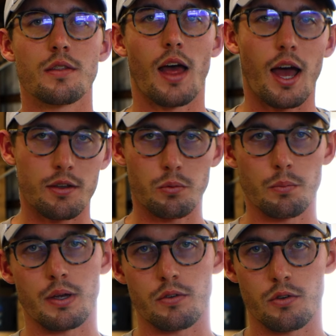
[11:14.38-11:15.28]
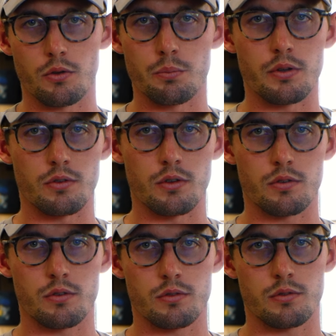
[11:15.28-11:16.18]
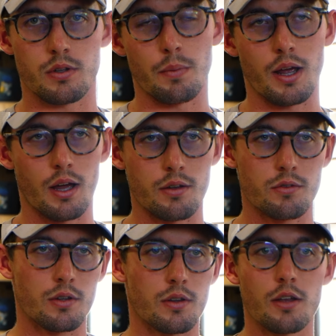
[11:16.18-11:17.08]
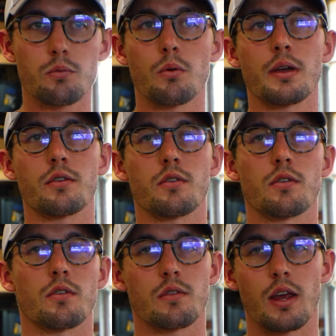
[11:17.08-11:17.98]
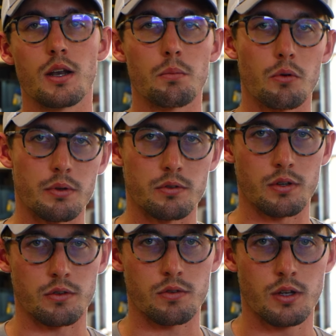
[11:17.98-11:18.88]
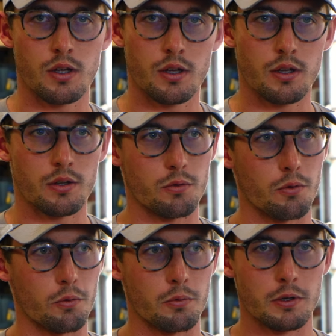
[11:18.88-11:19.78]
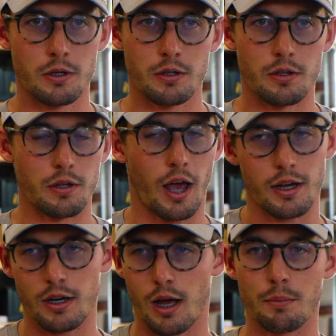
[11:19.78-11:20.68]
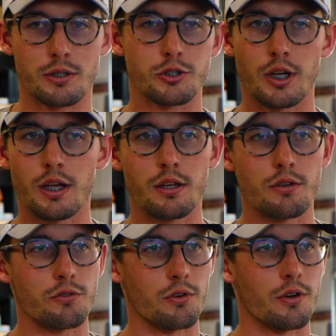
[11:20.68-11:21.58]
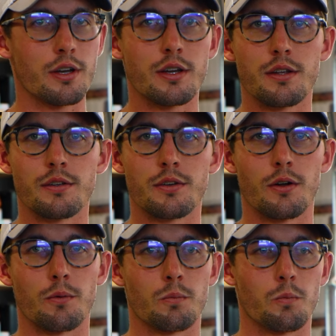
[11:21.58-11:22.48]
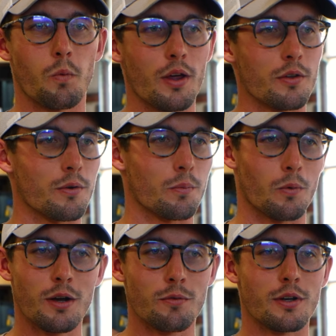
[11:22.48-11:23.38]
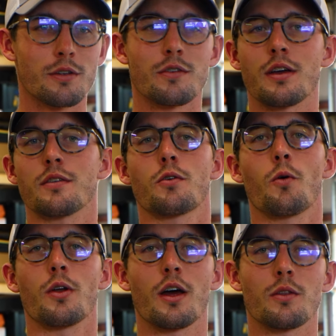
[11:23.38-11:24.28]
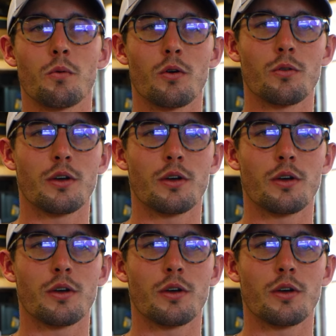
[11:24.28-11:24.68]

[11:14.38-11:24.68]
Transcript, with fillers: That's what makes a good business in my eyes. And that's what makes a sustainable business through economic change or any, you know, weather, whatever it is that's going on in the world.